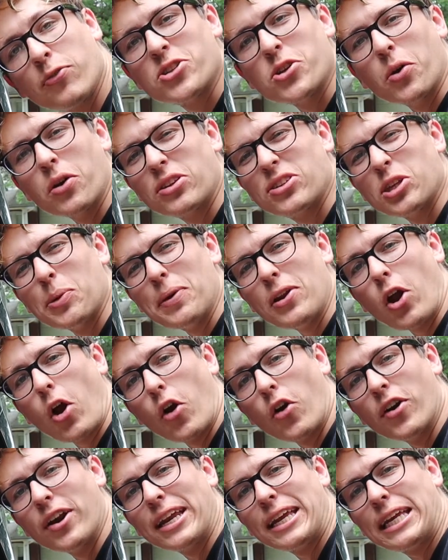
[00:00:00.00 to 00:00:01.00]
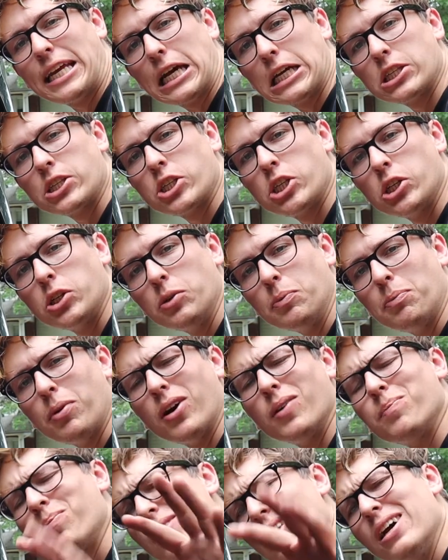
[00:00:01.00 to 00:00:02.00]
So it's a little bit harder to get to,
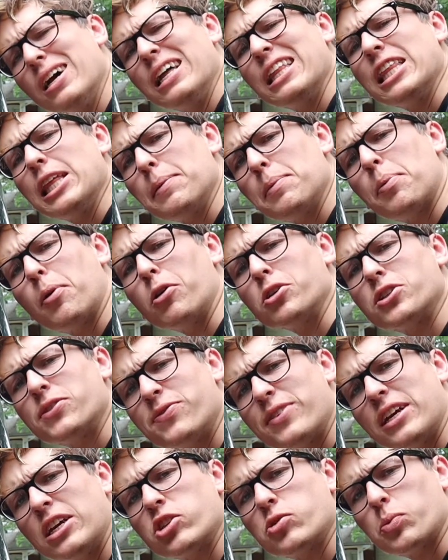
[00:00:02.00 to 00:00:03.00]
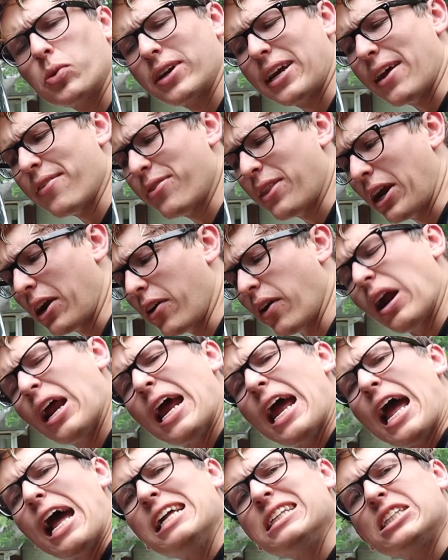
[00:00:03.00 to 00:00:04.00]
but a little bit of perseverance will get there.
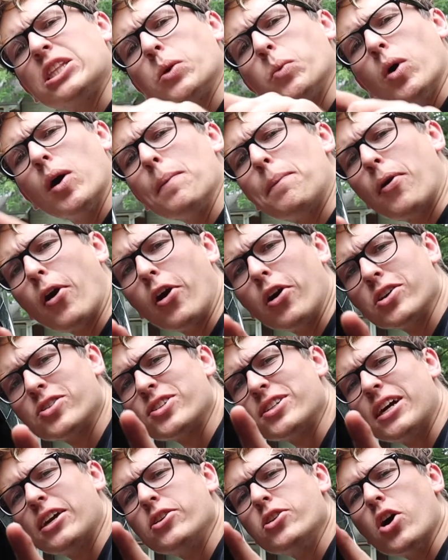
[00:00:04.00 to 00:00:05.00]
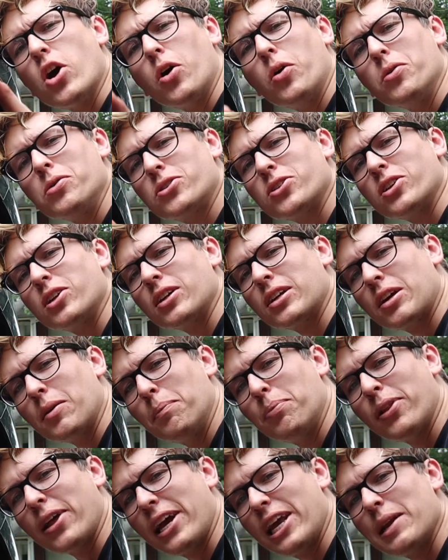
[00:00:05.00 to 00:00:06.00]
And to the one person I know who's gonna
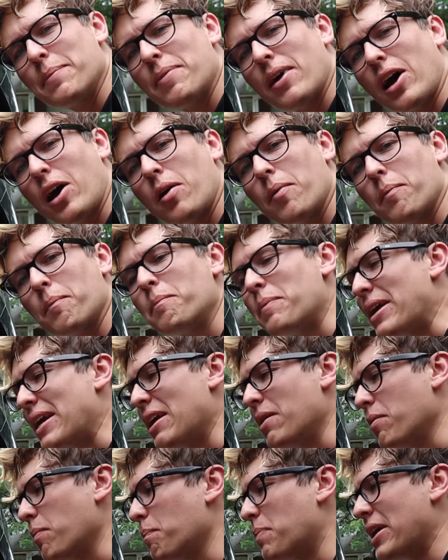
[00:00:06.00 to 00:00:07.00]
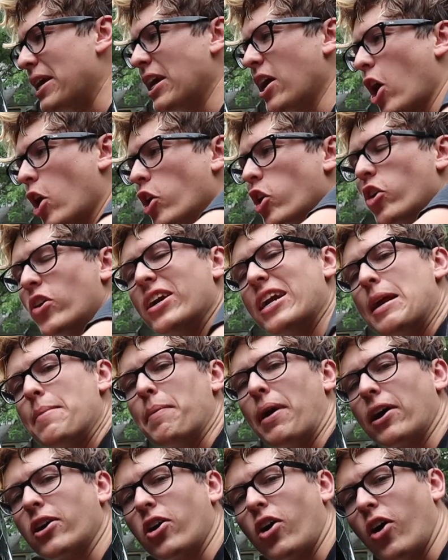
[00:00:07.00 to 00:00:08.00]
complain about me being under and in
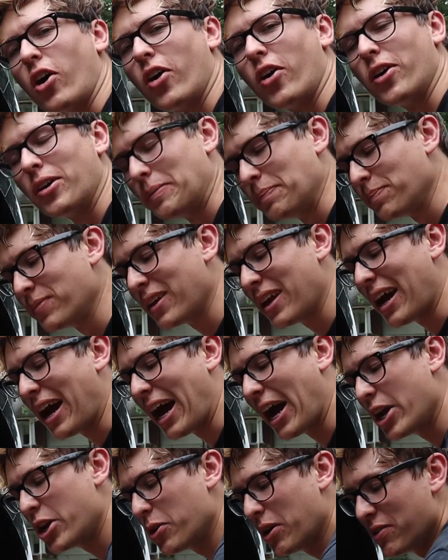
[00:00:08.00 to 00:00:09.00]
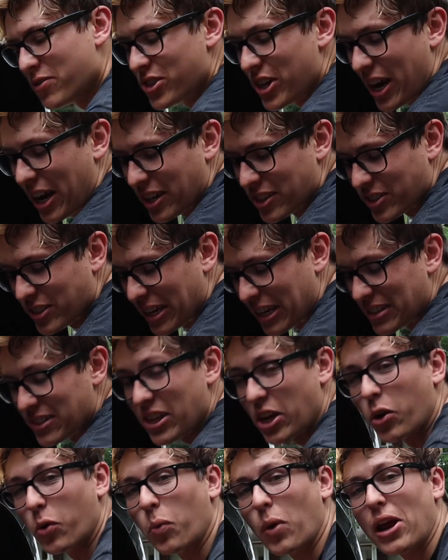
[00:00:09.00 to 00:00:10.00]
my car, I do have jack stands
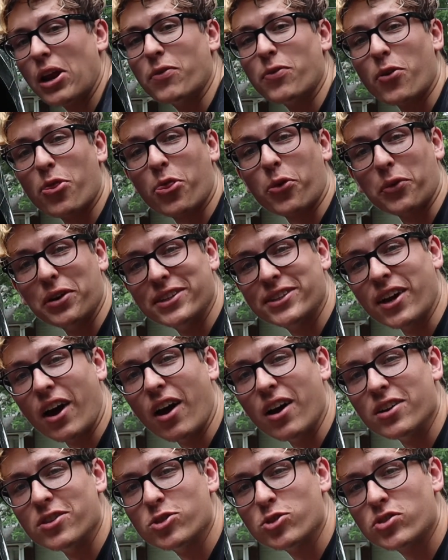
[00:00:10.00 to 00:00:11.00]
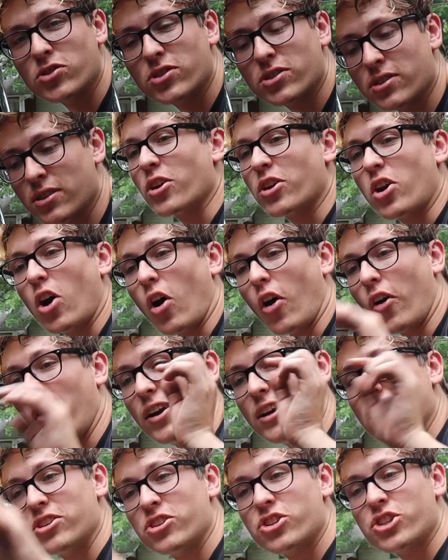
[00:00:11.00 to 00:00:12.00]
that are rated for 3 tons. The car
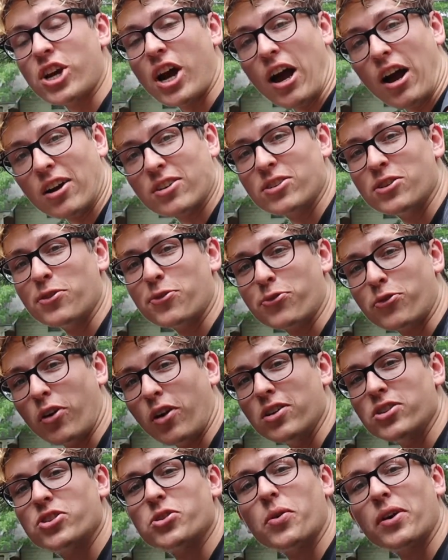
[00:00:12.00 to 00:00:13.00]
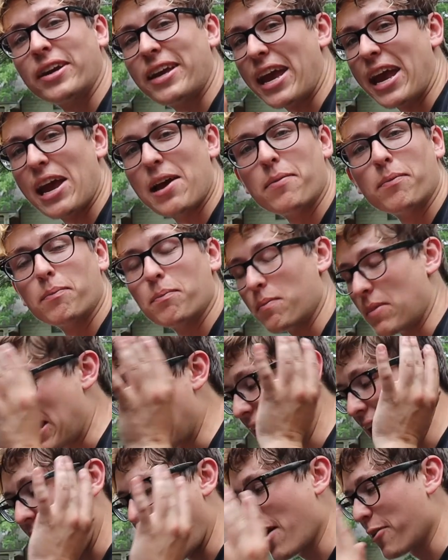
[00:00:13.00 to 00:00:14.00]
is chocked in the front, so it
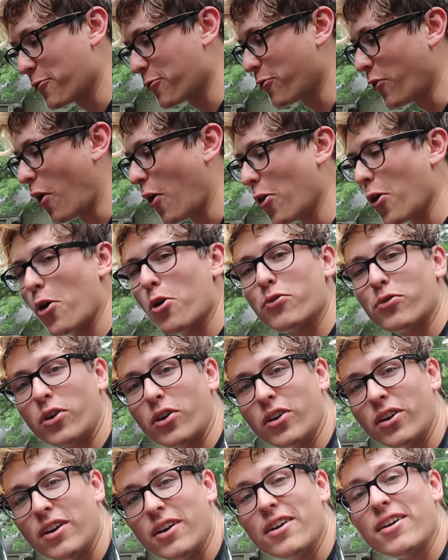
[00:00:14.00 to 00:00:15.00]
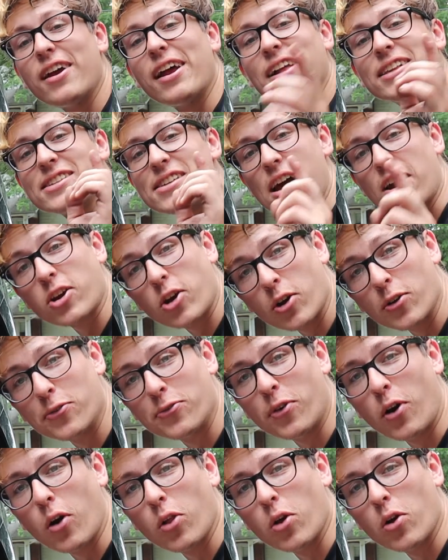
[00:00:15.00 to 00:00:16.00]
can't fall over, and it's not gonna
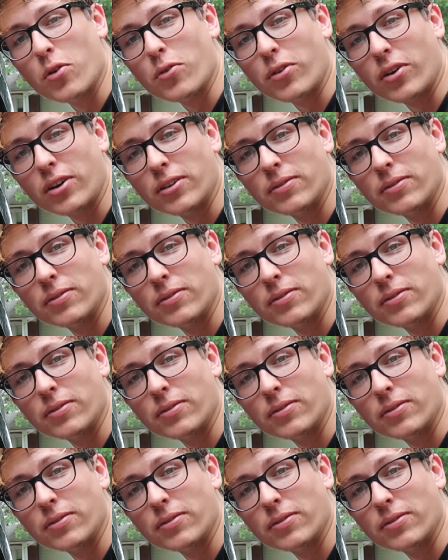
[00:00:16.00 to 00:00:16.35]
fall over.